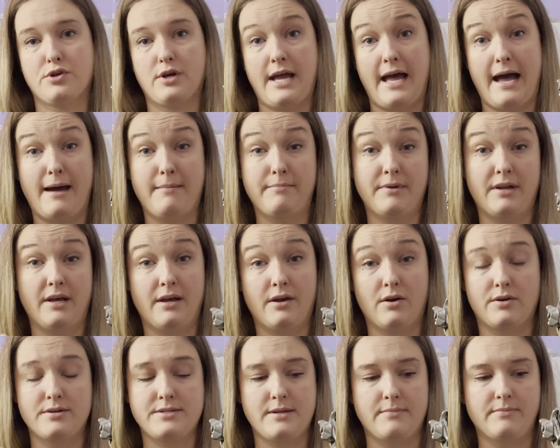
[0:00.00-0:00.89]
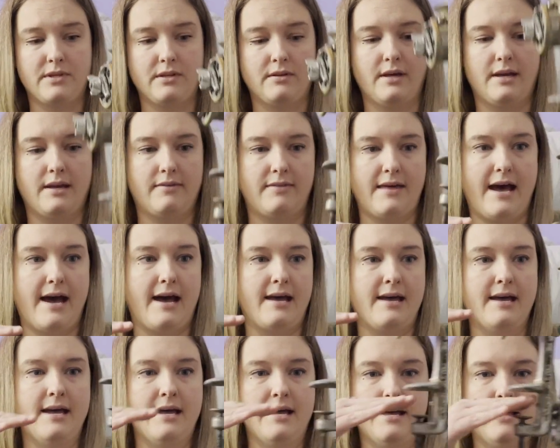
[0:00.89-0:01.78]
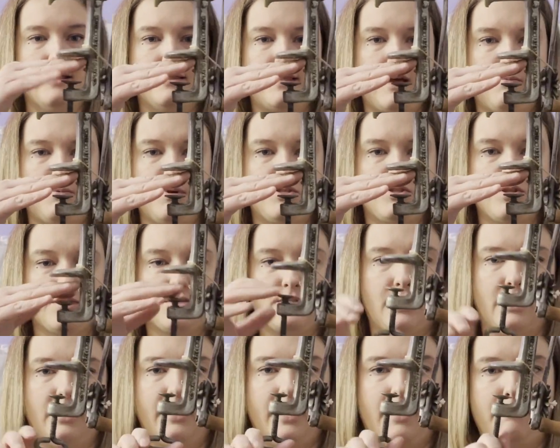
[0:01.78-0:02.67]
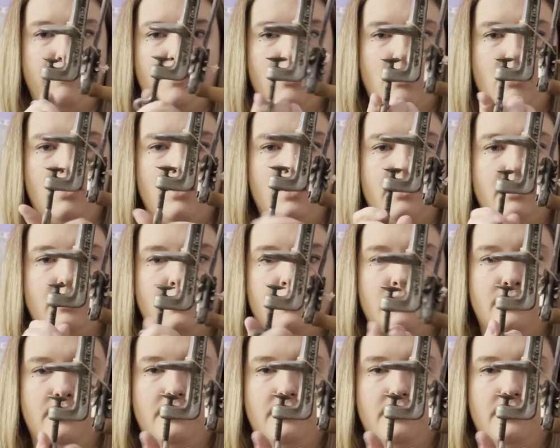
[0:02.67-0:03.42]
cabinet or something like that, that we just clamp it on,